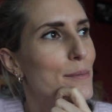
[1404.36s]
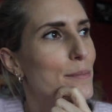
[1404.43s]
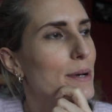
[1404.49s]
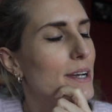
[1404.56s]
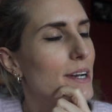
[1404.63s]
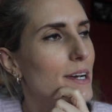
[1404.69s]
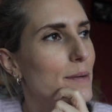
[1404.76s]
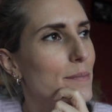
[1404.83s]

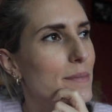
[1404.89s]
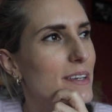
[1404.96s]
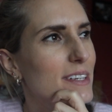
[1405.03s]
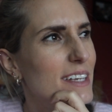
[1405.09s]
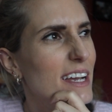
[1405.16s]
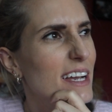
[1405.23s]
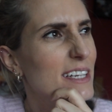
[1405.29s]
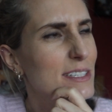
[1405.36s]
But
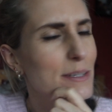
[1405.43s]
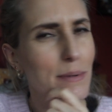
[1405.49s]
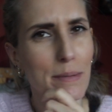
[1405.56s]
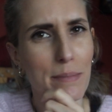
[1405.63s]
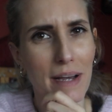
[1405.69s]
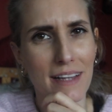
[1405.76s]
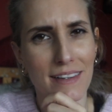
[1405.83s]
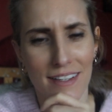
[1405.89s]
yeah, it's a bit
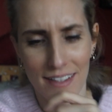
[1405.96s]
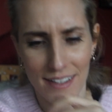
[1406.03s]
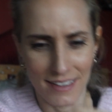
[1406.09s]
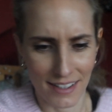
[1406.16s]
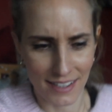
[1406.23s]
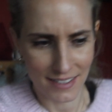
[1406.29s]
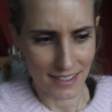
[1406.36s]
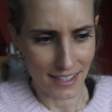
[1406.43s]
bad that in
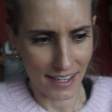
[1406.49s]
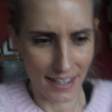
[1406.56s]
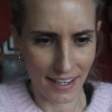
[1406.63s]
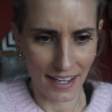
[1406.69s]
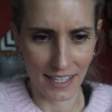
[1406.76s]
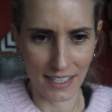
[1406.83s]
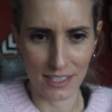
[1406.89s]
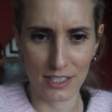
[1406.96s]
this day and
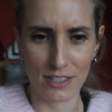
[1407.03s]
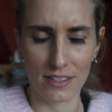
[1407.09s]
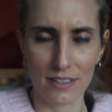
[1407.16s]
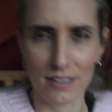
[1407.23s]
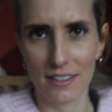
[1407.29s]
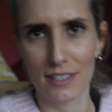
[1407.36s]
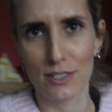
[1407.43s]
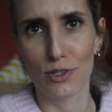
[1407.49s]
age that
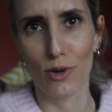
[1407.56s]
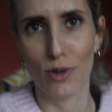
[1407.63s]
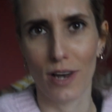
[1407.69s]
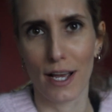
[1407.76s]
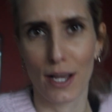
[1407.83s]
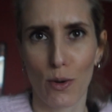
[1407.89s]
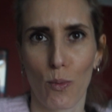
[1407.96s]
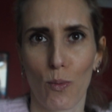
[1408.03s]
there's not
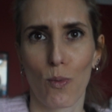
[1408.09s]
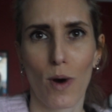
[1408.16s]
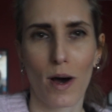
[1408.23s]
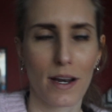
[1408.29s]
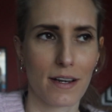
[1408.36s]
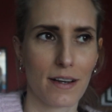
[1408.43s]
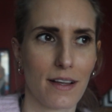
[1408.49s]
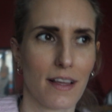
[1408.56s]
like
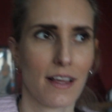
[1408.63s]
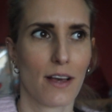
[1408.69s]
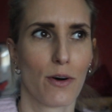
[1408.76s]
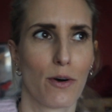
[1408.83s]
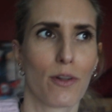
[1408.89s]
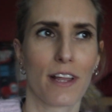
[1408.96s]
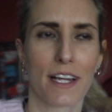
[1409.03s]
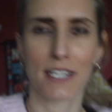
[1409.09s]
one,
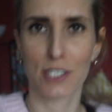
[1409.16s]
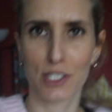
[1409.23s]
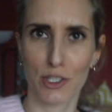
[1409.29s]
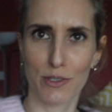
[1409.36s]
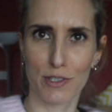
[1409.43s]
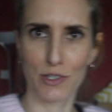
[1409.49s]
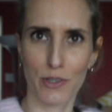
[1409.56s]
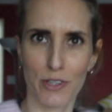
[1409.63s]
all they need to do
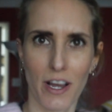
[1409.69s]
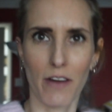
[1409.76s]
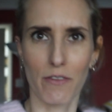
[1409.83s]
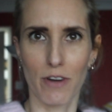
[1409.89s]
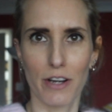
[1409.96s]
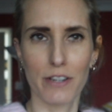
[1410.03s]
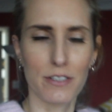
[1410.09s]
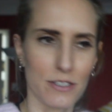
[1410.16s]
is do a nut
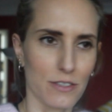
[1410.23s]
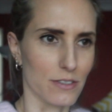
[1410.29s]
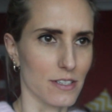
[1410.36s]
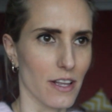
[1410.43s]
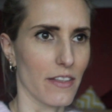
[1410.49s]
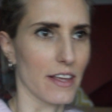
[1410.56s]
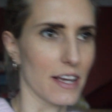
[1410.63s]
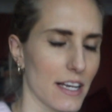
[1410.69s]
roast or
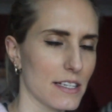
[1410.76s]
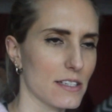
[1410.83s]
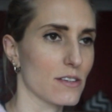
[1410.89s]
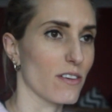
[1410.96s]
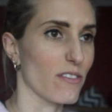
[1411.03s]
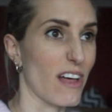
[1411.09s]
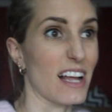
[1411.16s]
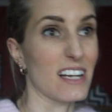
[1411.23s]
something. It's
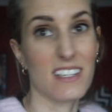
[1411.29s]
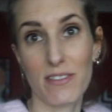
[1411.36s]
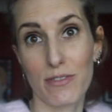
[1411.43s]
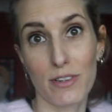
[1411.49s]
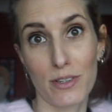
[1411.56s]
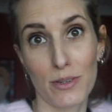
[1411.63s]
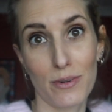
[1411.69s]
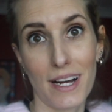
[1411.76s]
not that
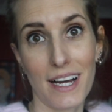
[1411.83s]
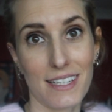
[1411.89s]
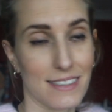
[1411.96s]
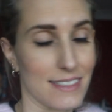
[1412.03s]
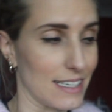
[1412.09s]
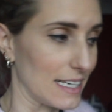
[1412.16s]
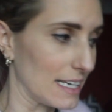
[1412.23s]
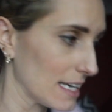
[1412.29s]
difficult
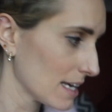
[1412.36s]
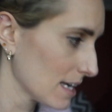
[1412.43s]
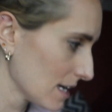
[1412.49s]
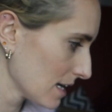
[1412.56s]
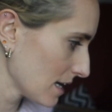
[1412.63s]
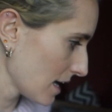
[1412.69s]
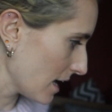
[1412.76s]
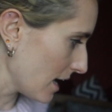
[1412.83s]
actually.
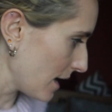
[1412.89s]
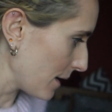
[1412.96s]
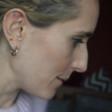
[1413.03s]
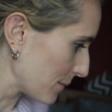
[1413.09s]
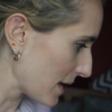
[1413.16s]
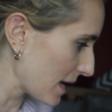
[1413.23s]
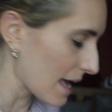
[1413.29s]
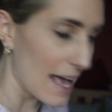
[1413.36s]

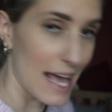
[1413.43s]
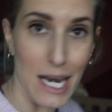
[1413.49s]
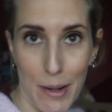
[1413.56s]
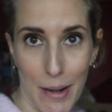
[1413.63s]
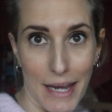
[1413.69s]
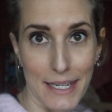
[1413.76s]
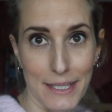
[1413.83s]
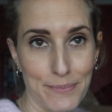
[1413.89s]

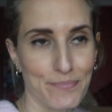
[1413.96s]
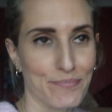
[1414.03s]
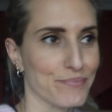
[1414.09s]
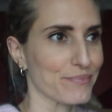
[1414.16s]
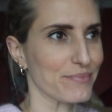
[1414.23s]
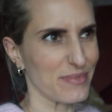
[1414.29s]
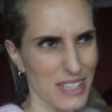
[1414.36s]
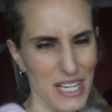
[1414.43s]
Anyway,
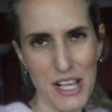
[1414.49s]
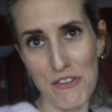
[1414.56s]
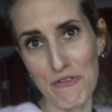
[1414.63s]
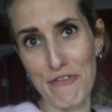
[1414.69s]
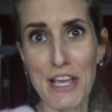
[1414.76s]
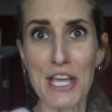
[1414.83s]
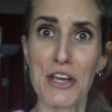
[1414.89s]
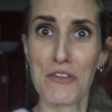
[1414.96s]

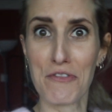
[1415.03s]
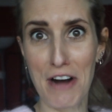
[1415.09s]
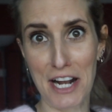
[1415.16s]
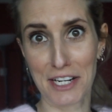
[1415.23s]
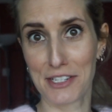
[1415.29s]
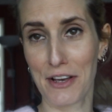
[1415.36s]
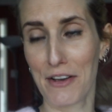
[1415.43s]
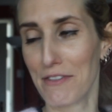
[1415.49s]
vegan
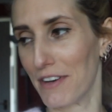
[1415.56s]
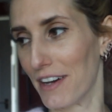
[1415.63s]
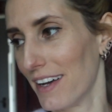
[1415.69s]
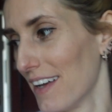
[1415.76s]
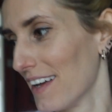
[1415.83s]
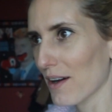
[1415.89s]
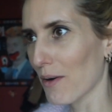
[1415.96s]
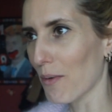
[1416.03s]
rant over.
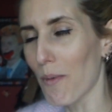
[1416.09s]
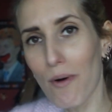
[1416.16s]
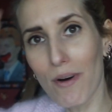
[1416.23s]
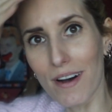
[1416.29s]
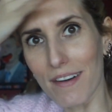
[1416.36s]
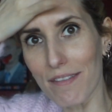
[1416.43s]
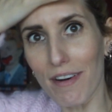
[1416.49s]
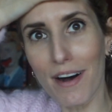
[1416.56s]

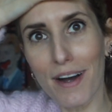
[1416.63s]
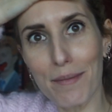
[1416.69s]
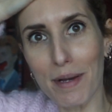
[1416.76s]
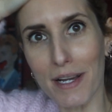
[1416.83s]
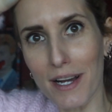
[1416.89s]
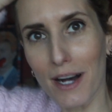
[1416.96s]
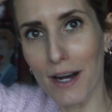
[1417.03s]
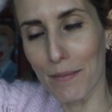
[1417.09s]
What have I
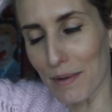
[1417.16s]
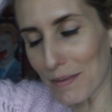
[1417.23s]
become?